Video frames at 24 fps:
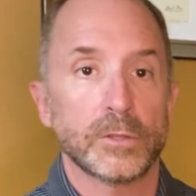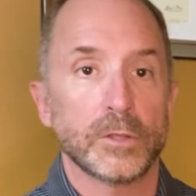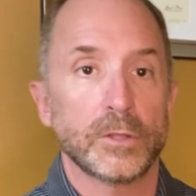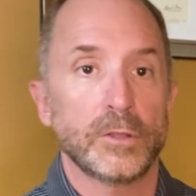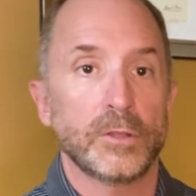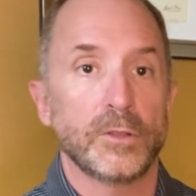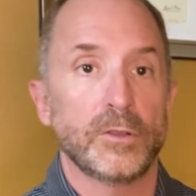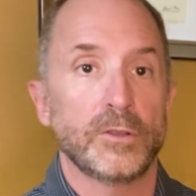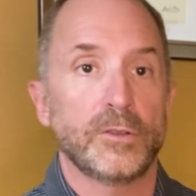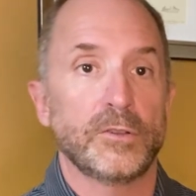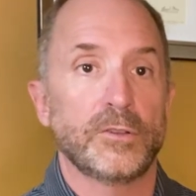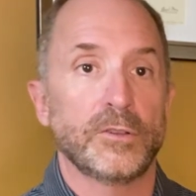
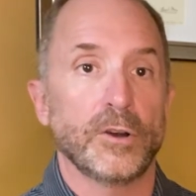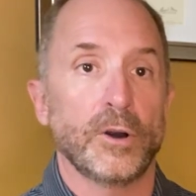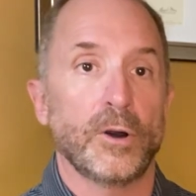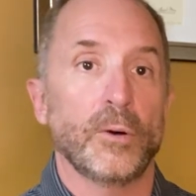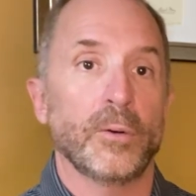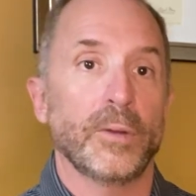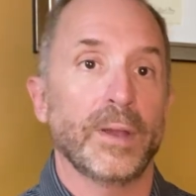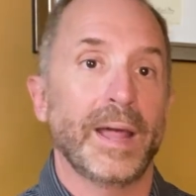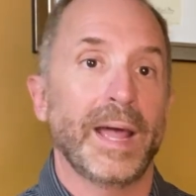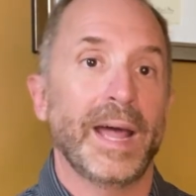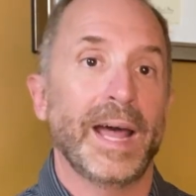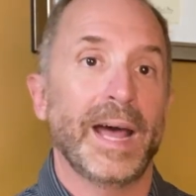you
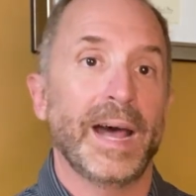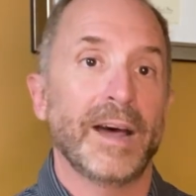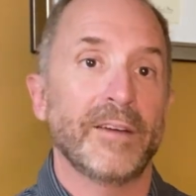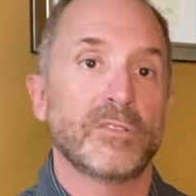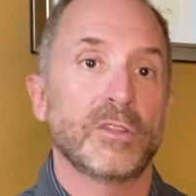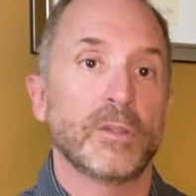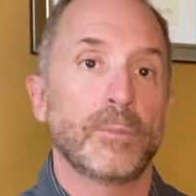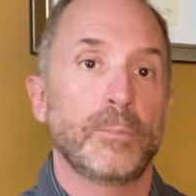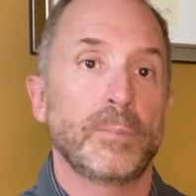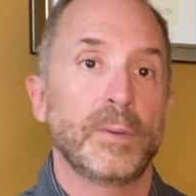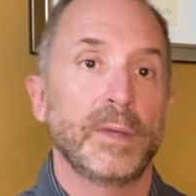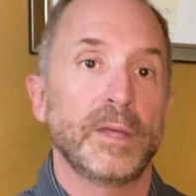don't have
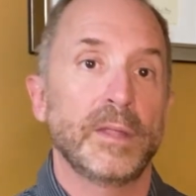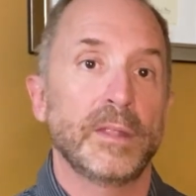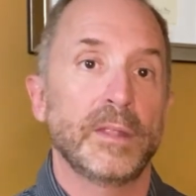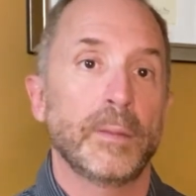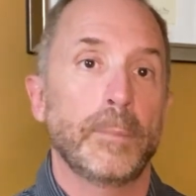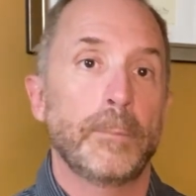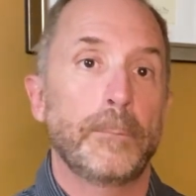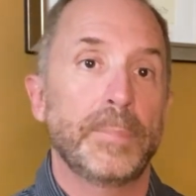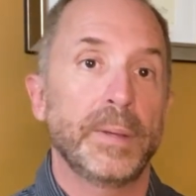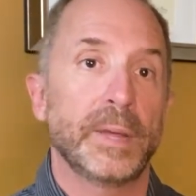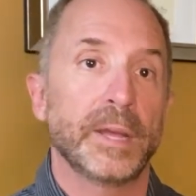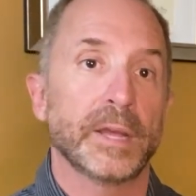to be the
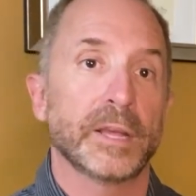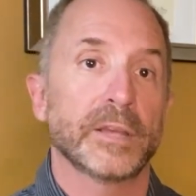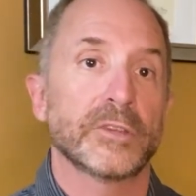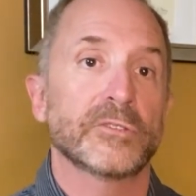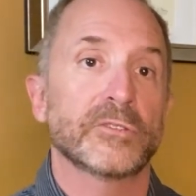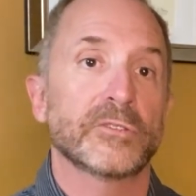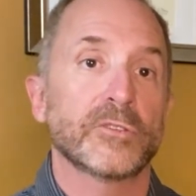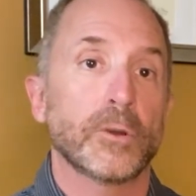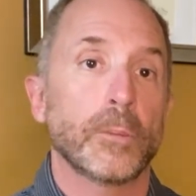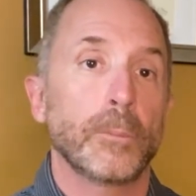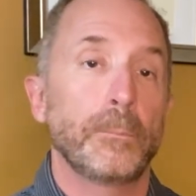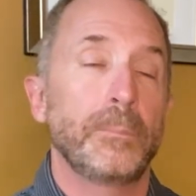
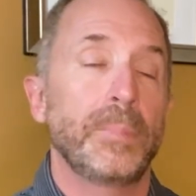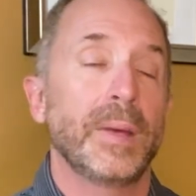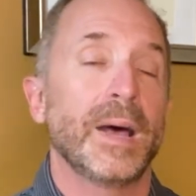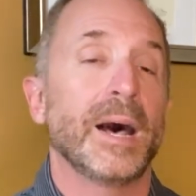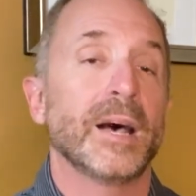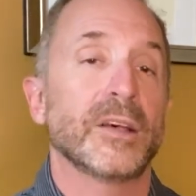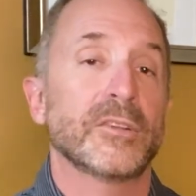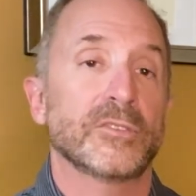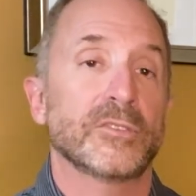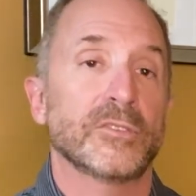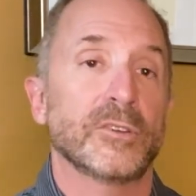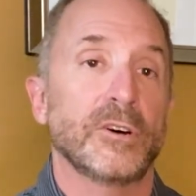biggest or
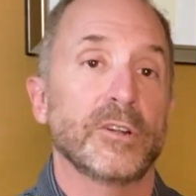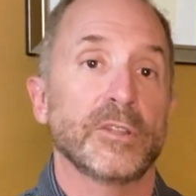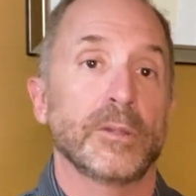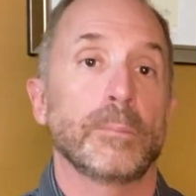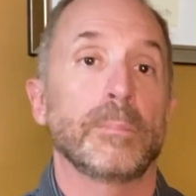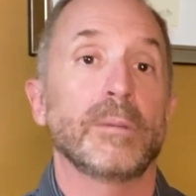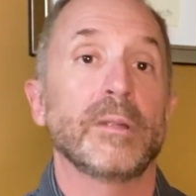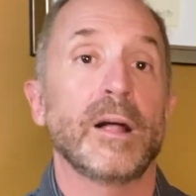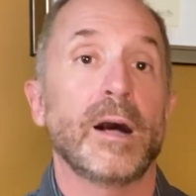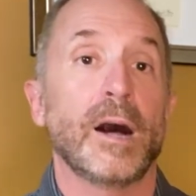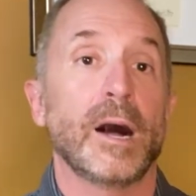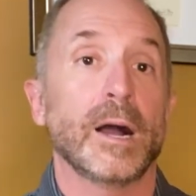best on the
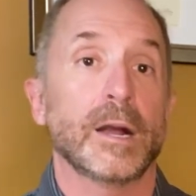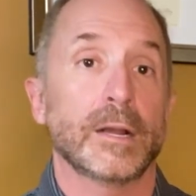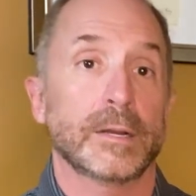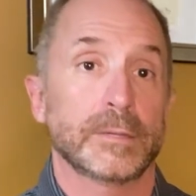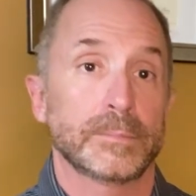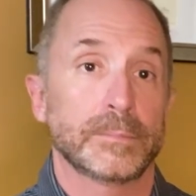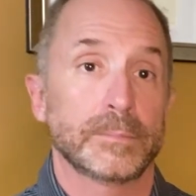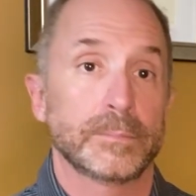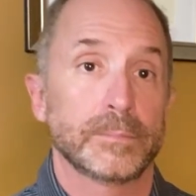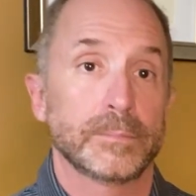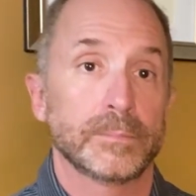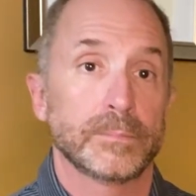block.
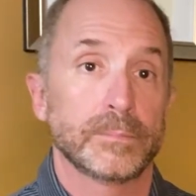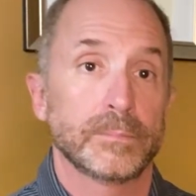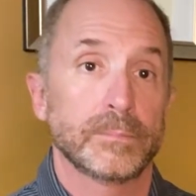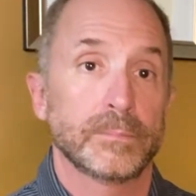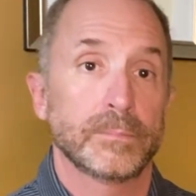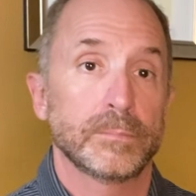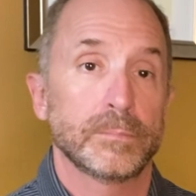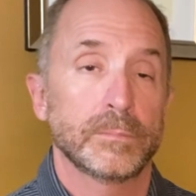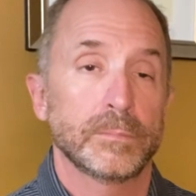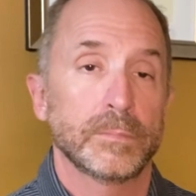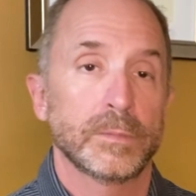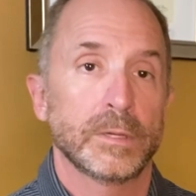
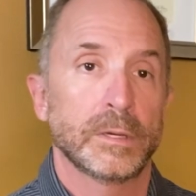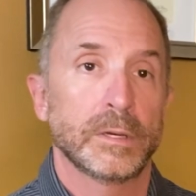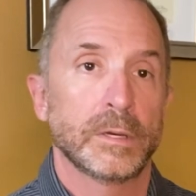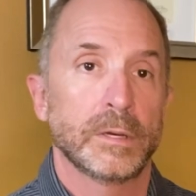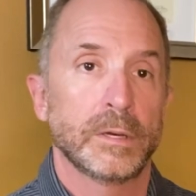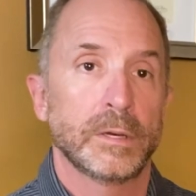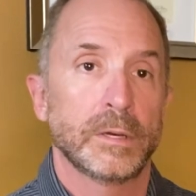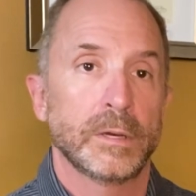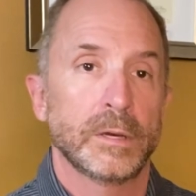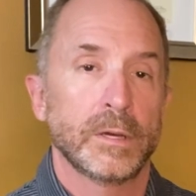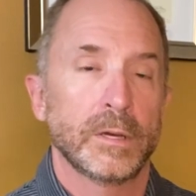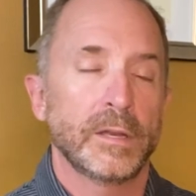
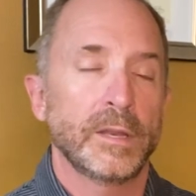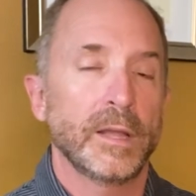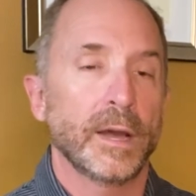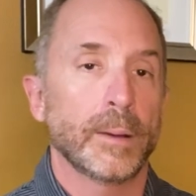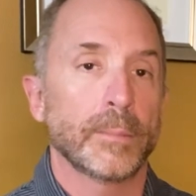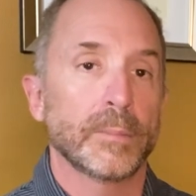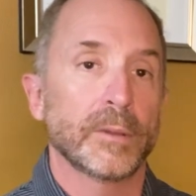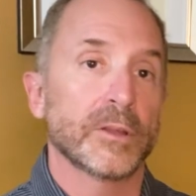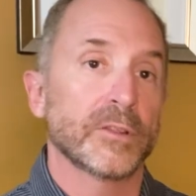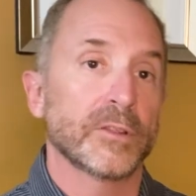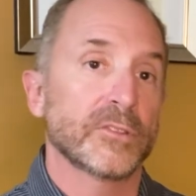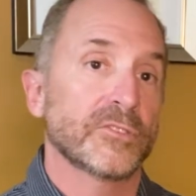Now I'm
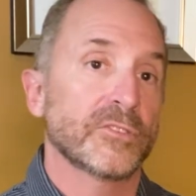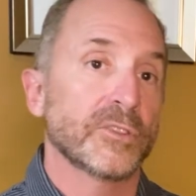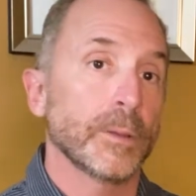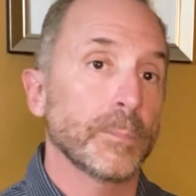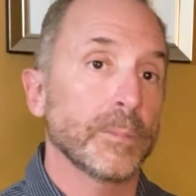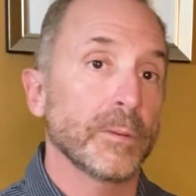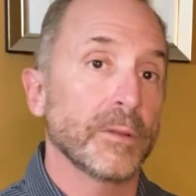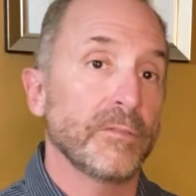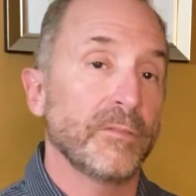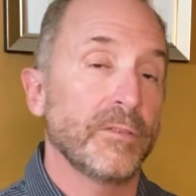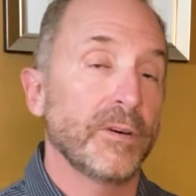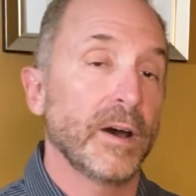going to
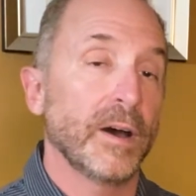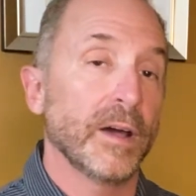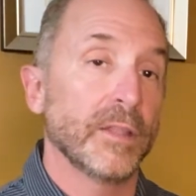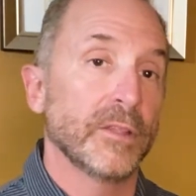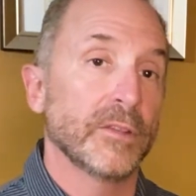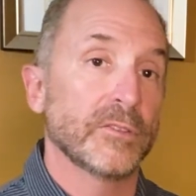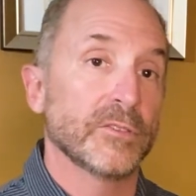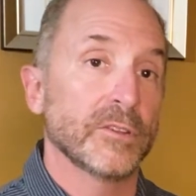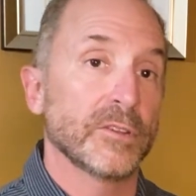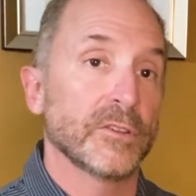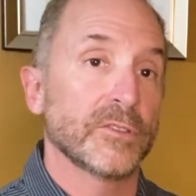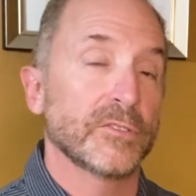simplify
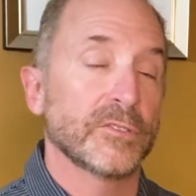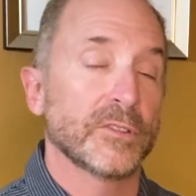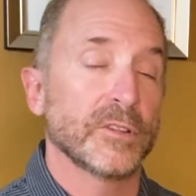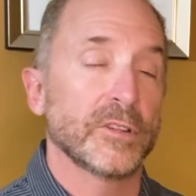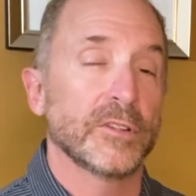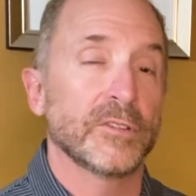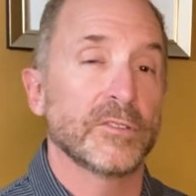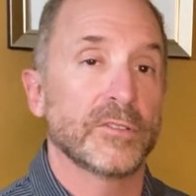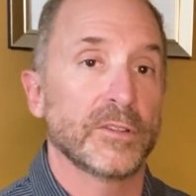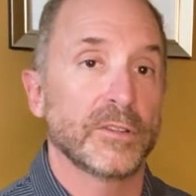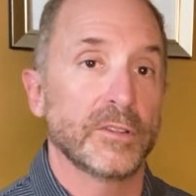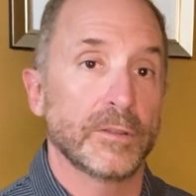this in the
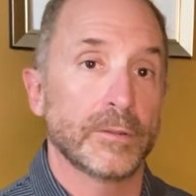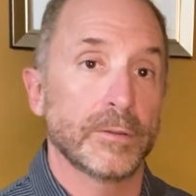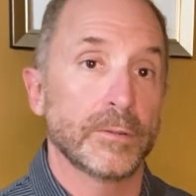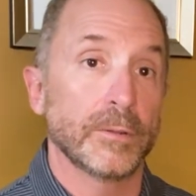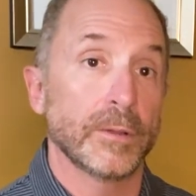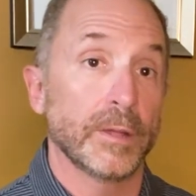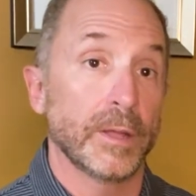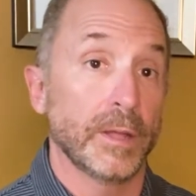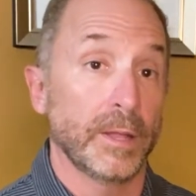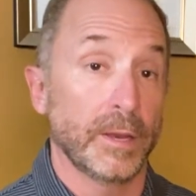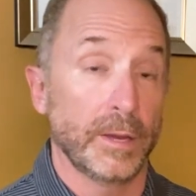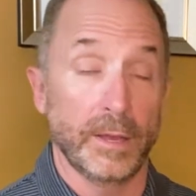sense that,
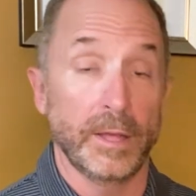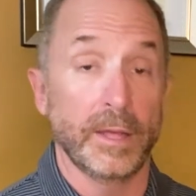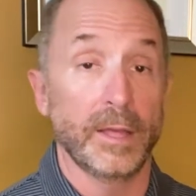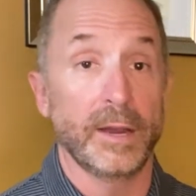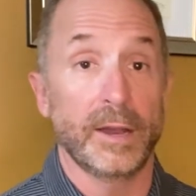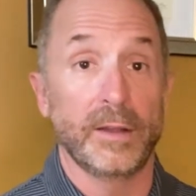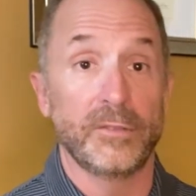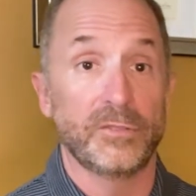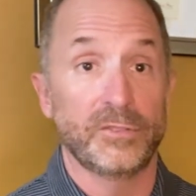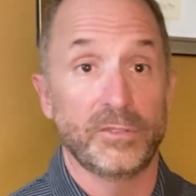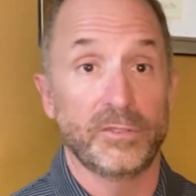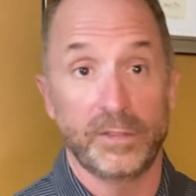and
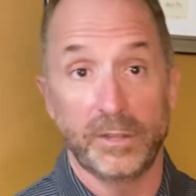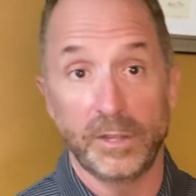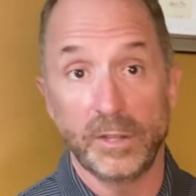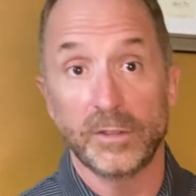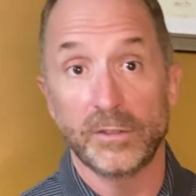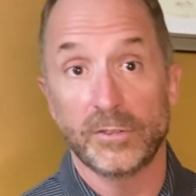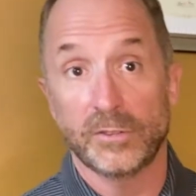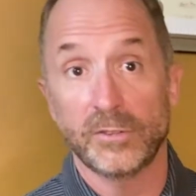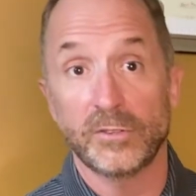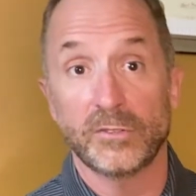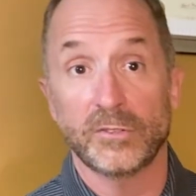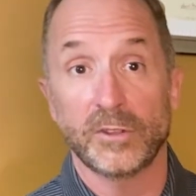I've seen
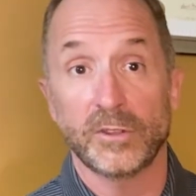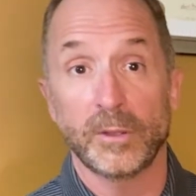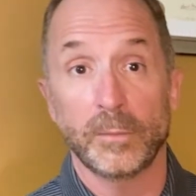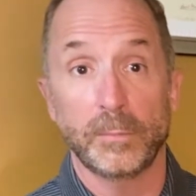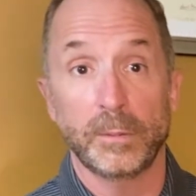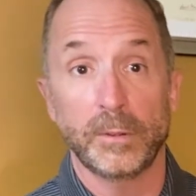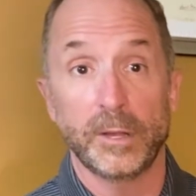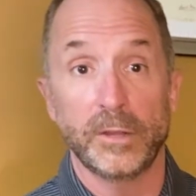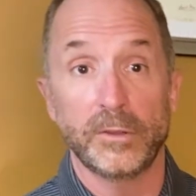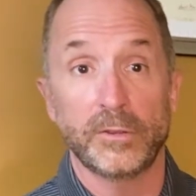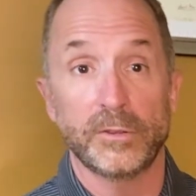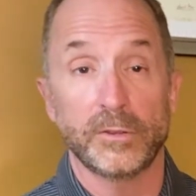this in some
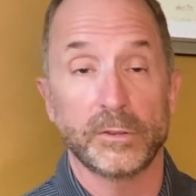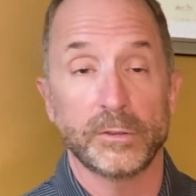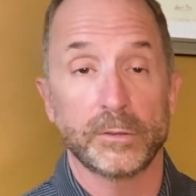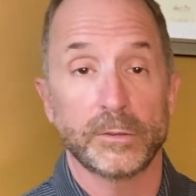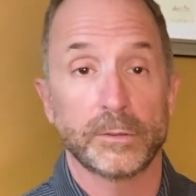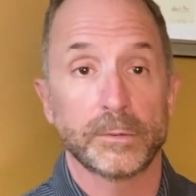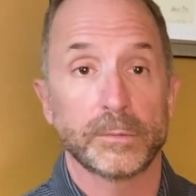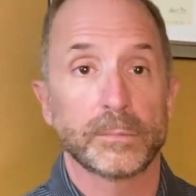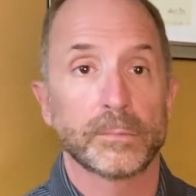places,